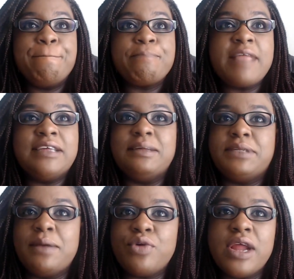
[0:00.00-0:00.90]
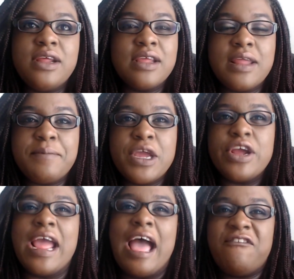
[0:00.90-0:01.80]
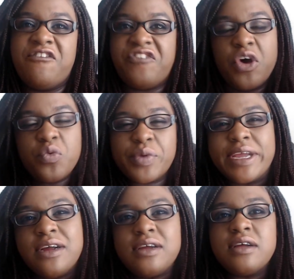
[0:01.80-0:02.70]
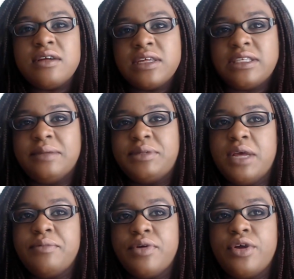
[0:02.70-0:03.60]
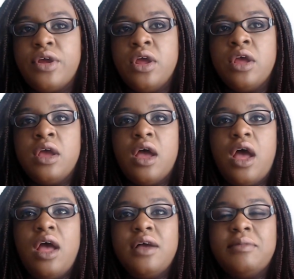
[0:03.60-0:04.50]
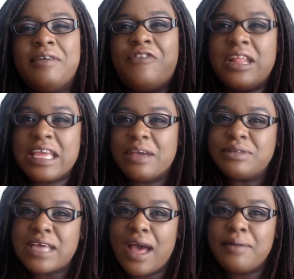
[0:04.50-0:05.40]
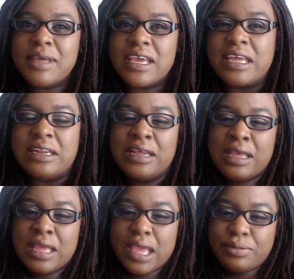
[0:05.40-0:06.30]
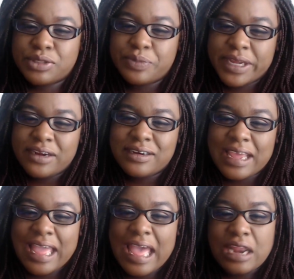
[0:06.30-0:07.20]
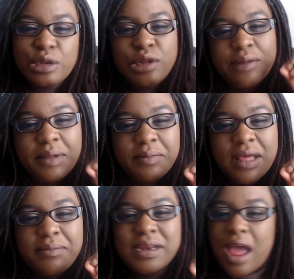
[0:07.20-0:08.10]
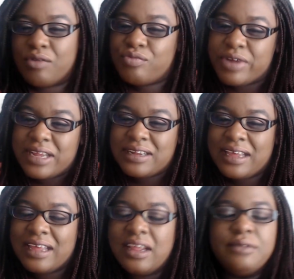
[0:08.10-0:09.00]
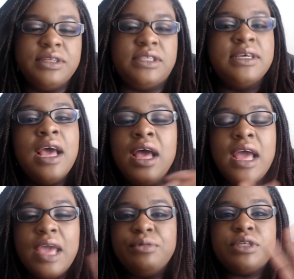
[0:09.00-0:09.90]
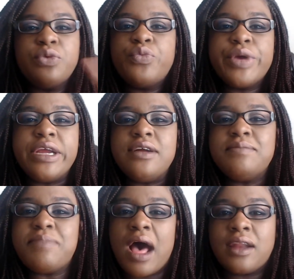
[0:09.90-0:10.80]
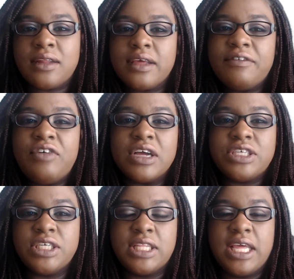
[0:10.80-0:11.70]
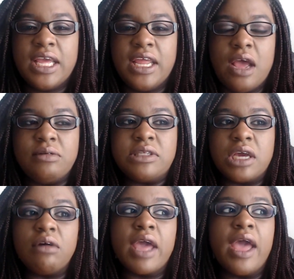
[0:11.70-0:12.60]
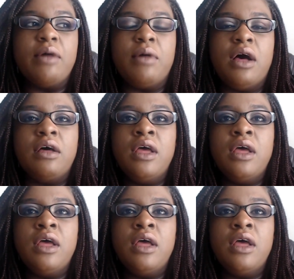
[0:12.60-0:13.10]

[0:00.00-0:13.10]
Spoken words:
September, I didn't get a period. I felt weird early September. I felt like it was coming, and it was weird. I had a little bit of blood, but not really. It was a weird bodily function thing, and I was like, okay, well,